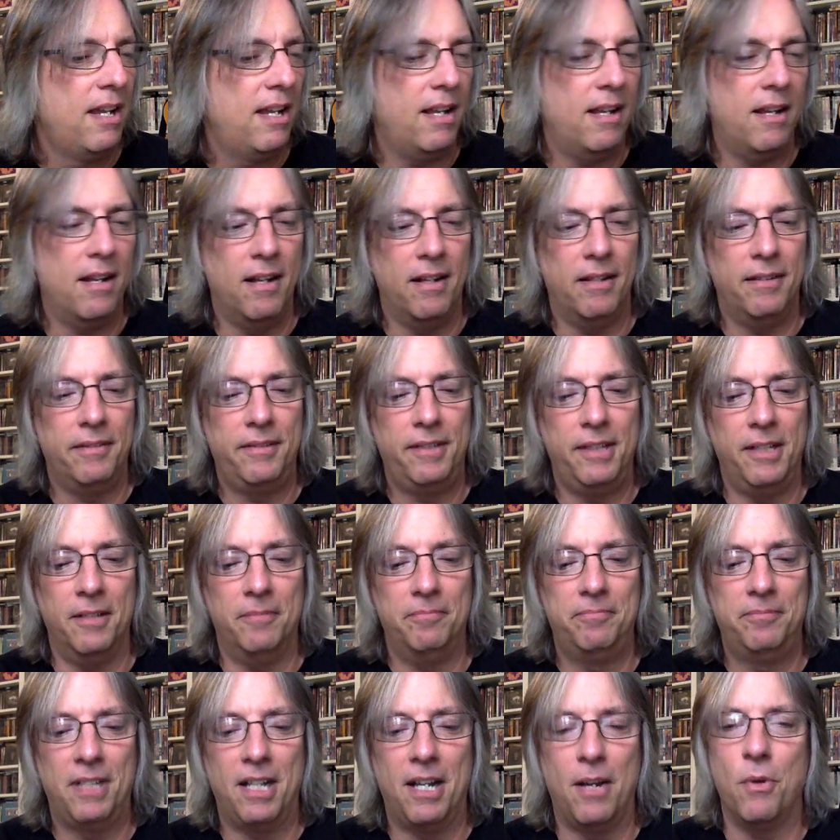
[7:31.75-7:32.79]
Uh, you know,
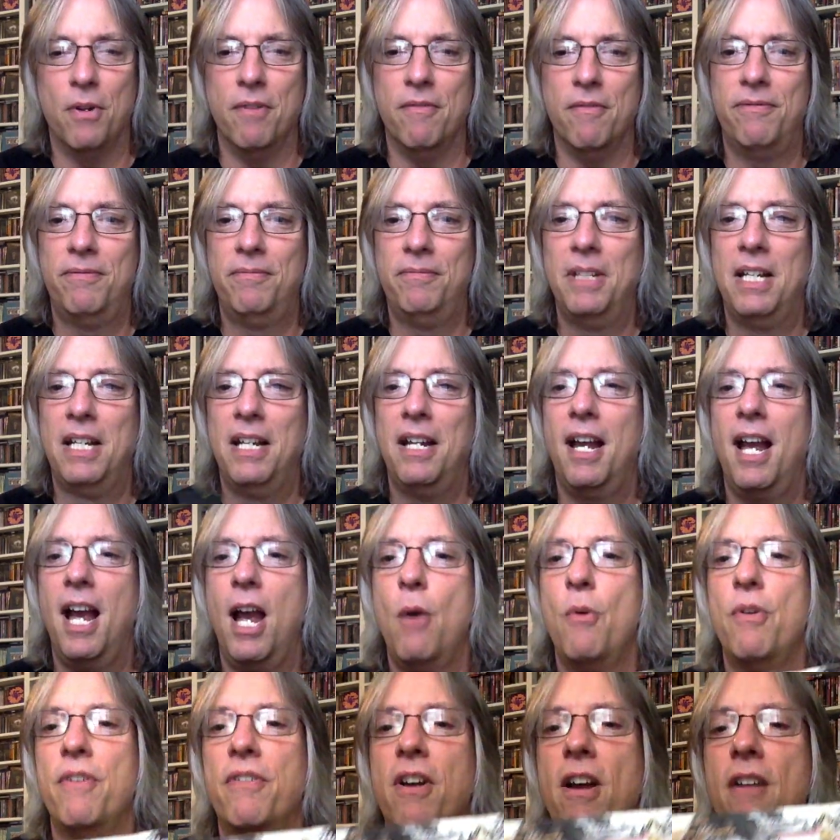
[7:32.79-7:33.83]
I would have,
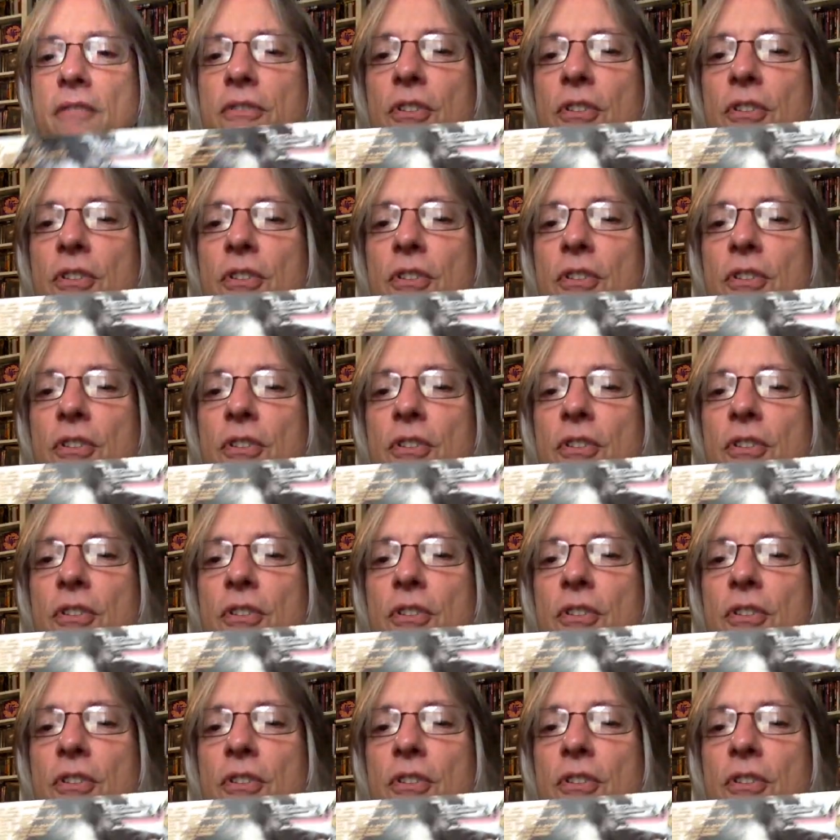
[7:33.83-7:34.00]
I would have gone